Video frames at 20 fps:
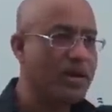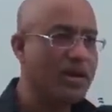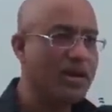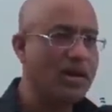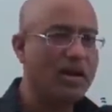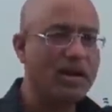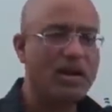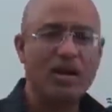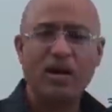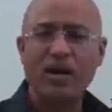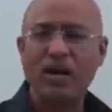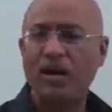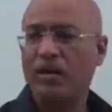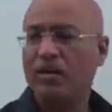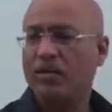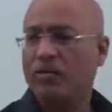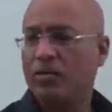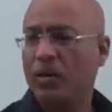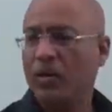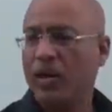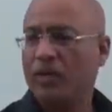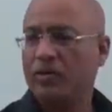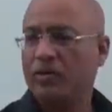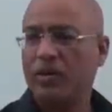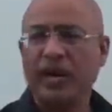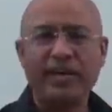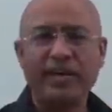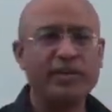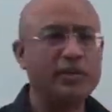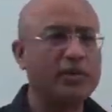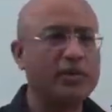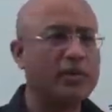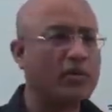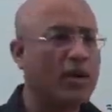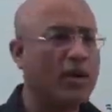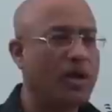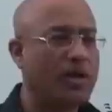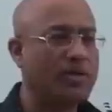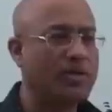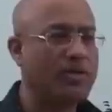ah you like to hide your
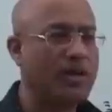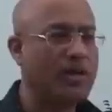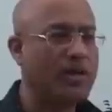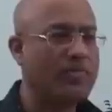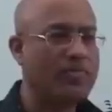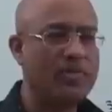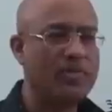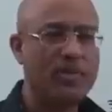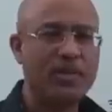knowledge huh